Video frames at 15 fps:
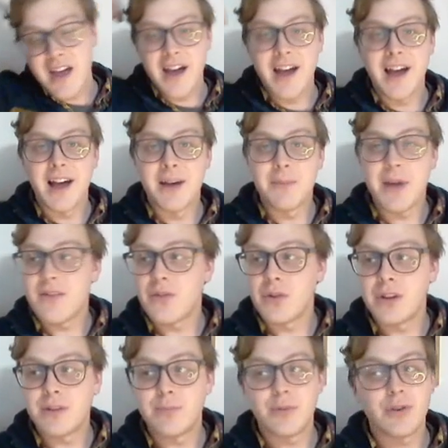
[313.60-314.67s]
I've
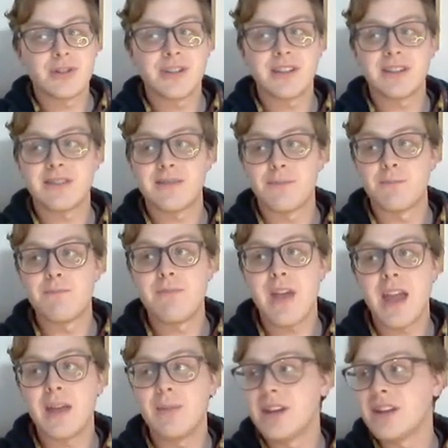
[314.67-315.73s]
only purchased
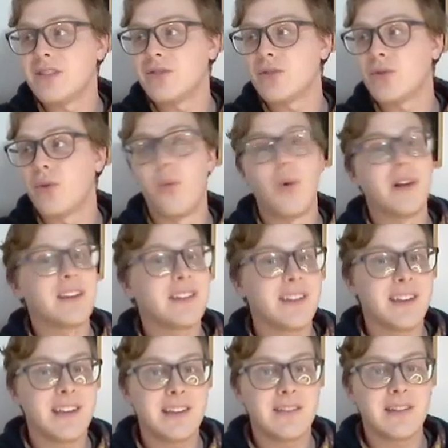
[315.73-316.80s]
maybe
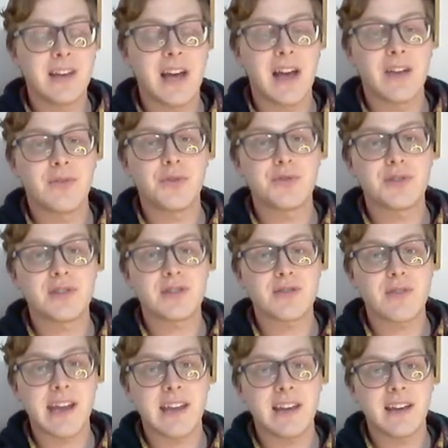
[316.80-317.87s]
20 Fusion
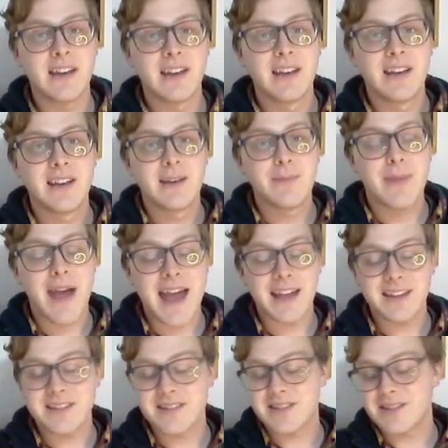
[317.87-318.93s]
Strike
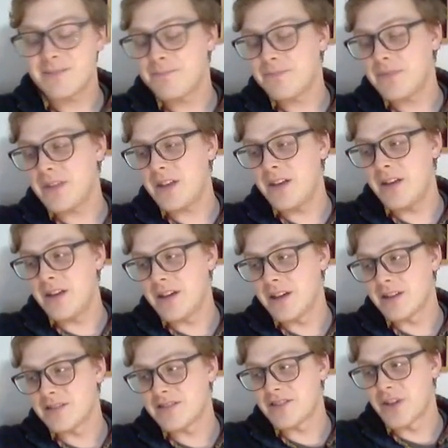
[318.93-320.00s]
packs,
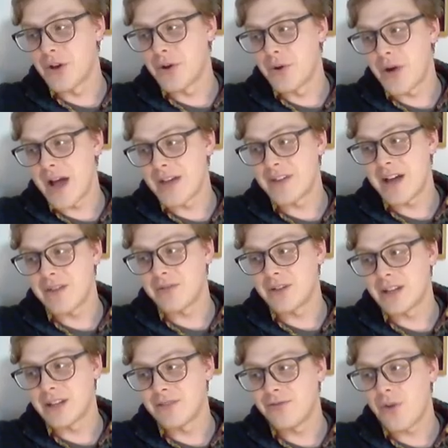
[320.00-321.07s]
so I've not
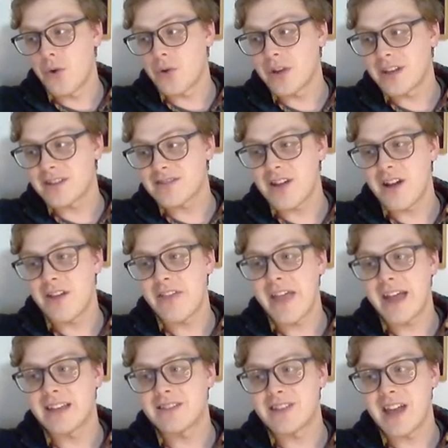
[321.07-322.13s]
really focused on
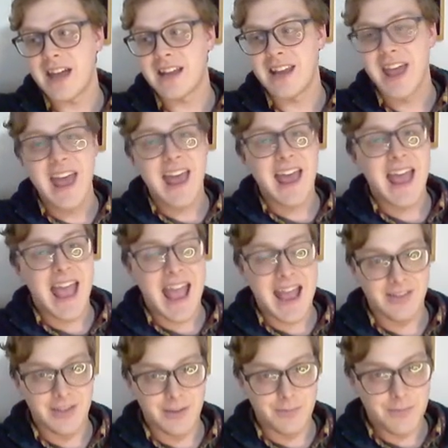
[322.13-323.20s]
that set.
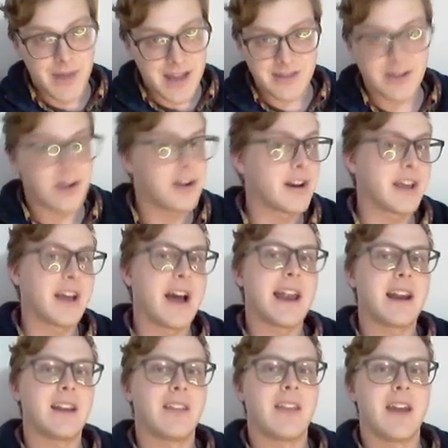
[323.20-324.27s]
And the best card I got
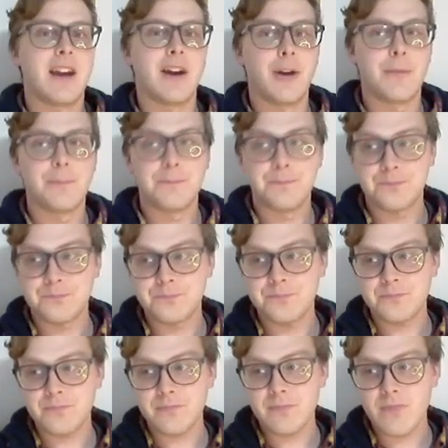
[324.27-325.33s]
out of there
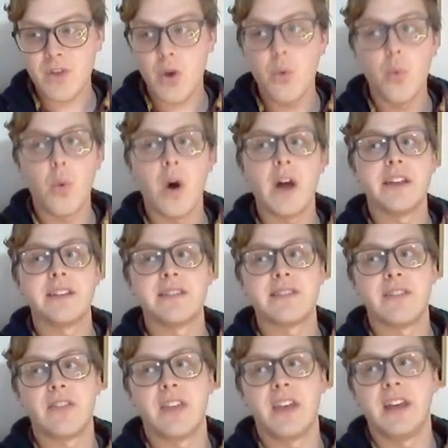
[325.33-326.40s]

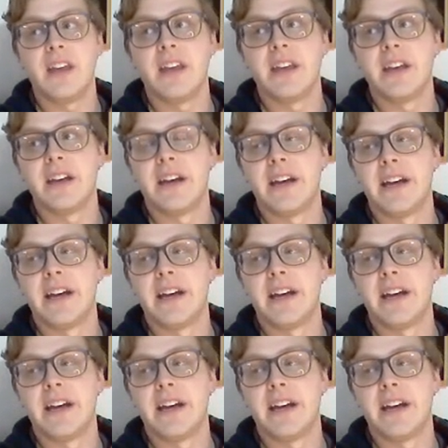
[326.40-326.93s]
was the